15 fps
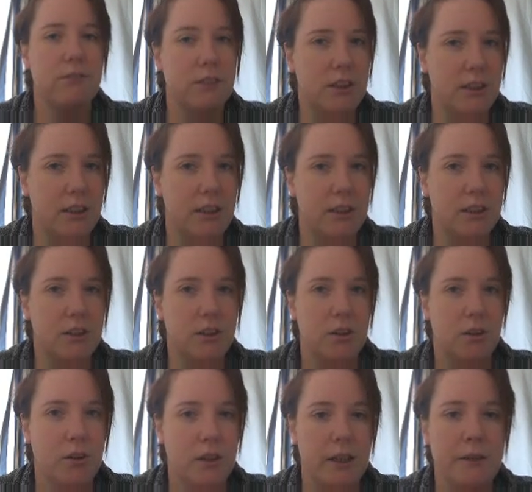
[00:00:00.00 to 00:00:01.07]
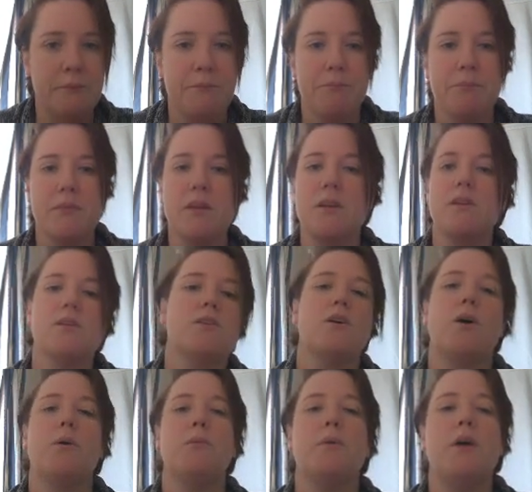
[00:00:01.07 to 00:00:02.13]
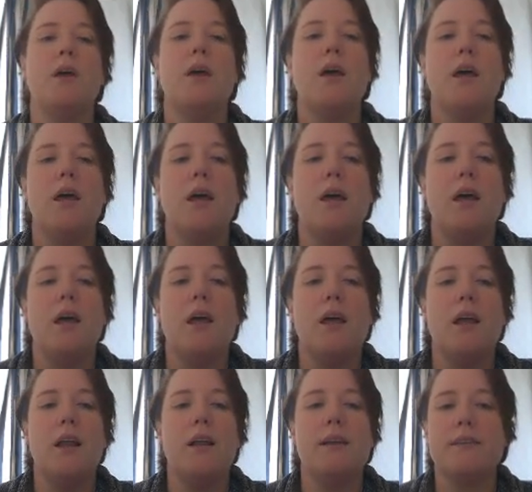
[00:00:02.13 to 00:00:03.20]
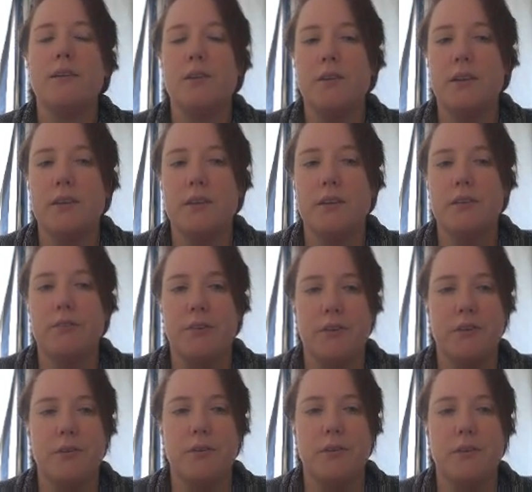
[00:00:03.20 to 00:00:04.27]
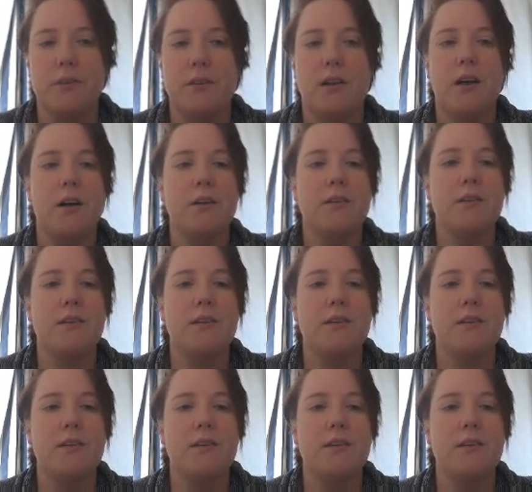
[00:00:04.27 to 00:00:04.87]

to change. Okay, so let's look at the first one. The house